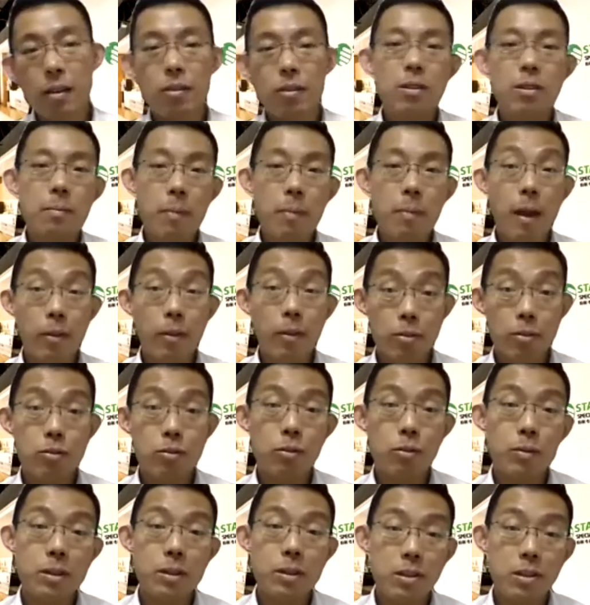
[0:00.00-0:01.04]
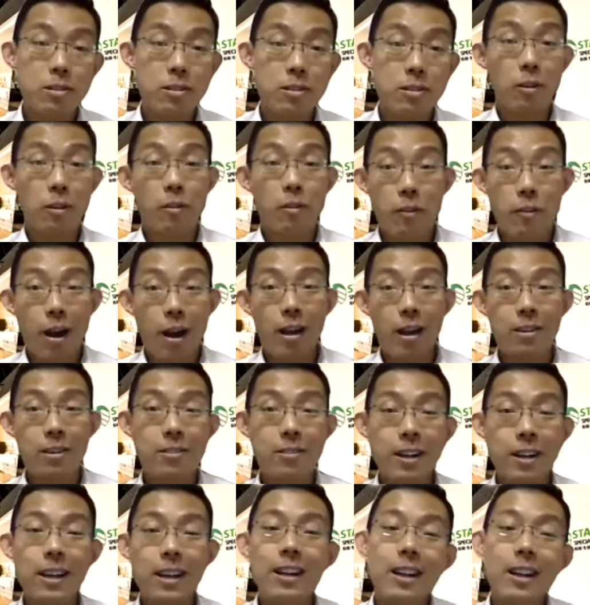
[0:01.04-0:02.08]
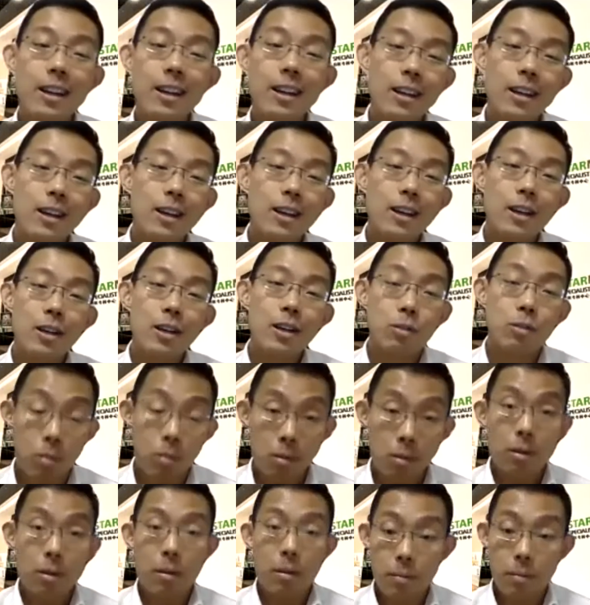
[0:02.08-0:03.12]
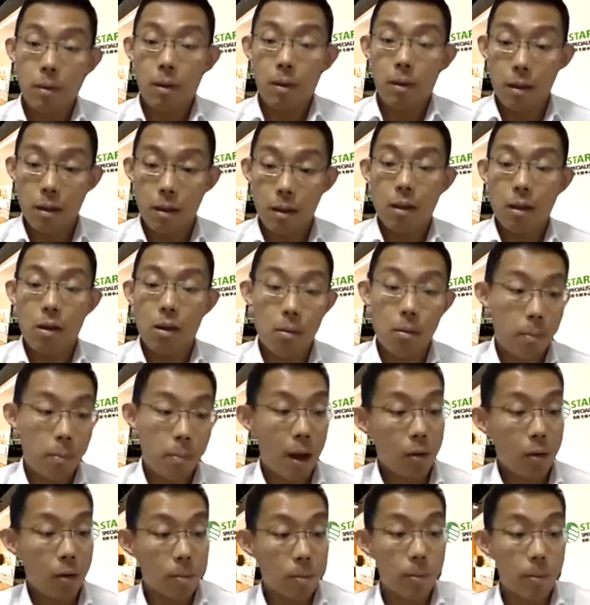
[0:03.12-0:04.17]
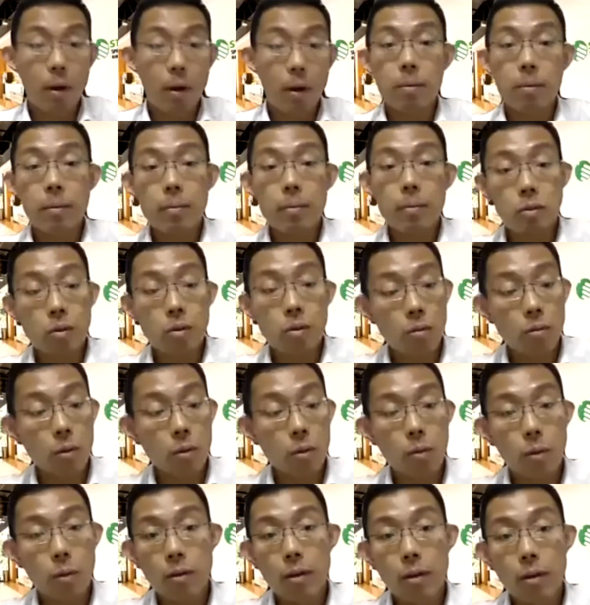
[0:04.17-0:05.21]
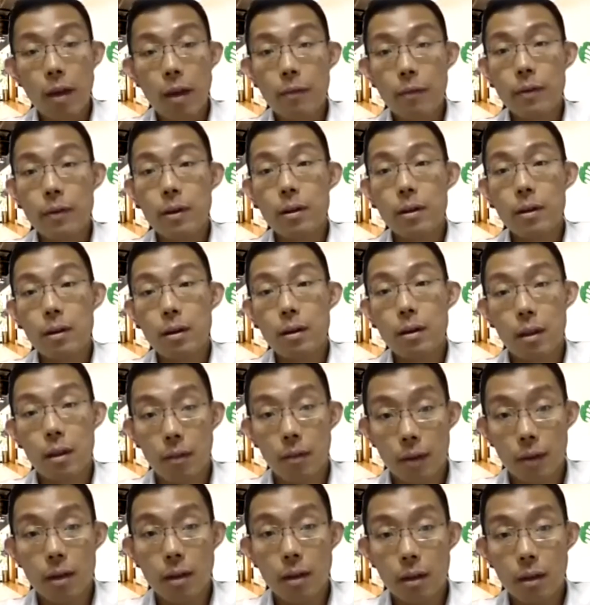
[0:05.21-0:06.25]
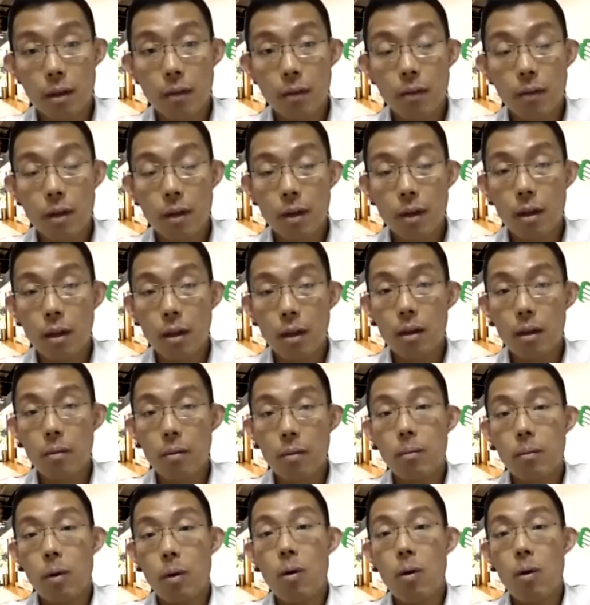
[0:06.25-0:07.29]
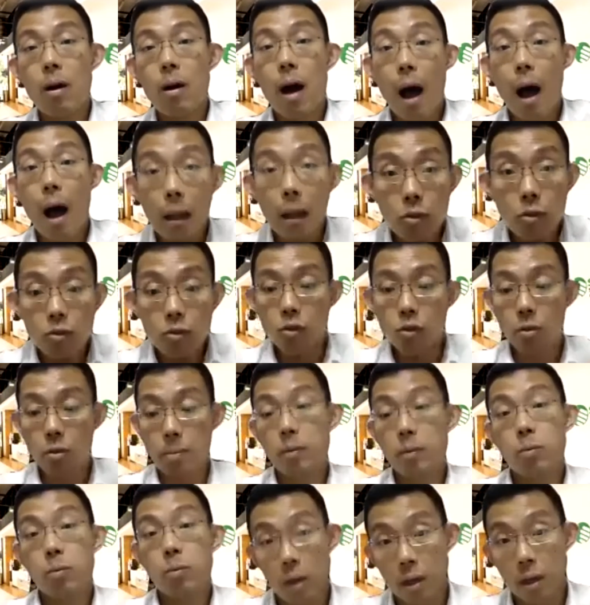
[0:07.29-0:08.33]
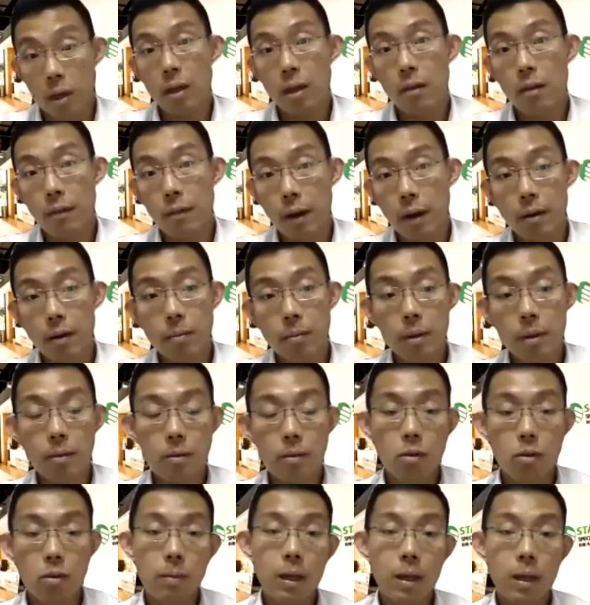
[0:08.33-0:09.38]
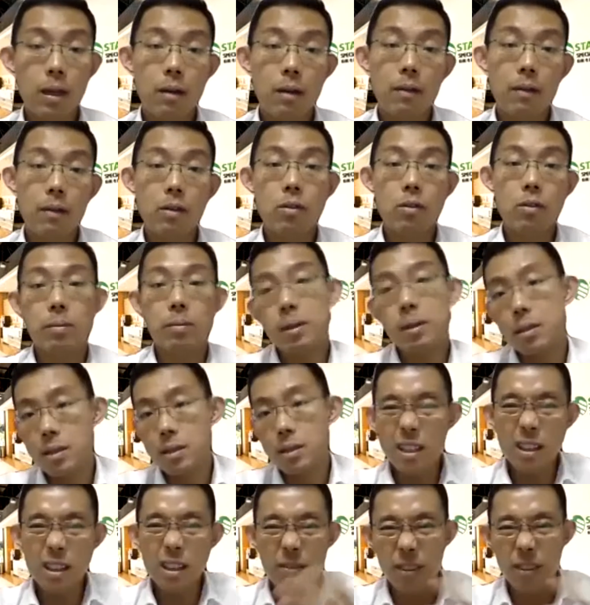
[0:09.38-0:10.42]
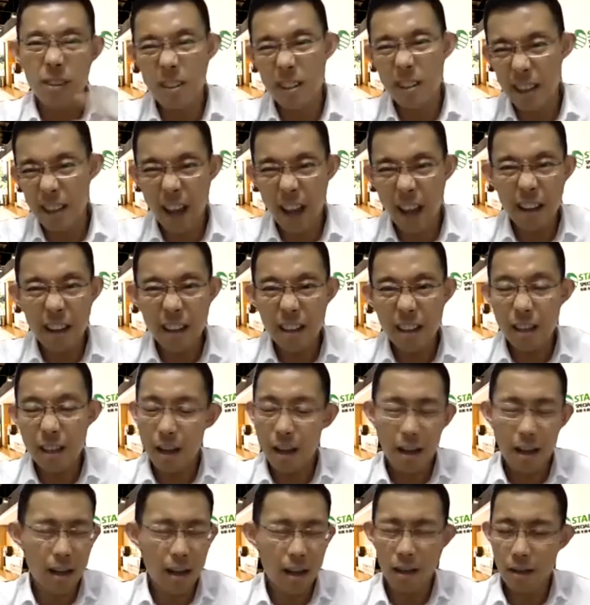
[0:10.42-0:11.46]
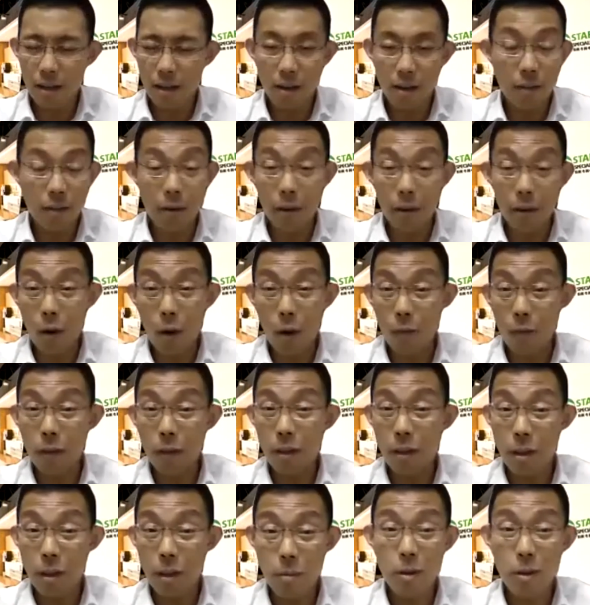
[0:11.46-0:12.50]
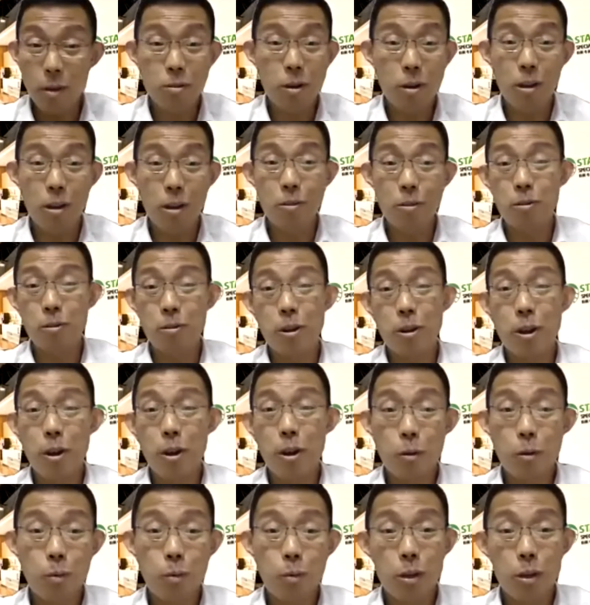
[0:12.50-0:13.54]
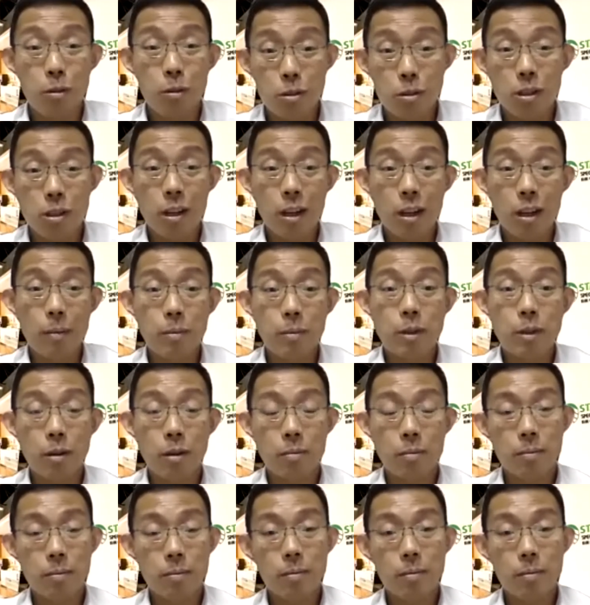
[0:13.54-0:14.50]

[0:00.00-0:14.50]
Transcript: The parents always sacrifice, right? So it compounds the problem. So we will have even a more unsuitable working environment. So many of us will be sitting in front of the coffee table trying to work using a laptop.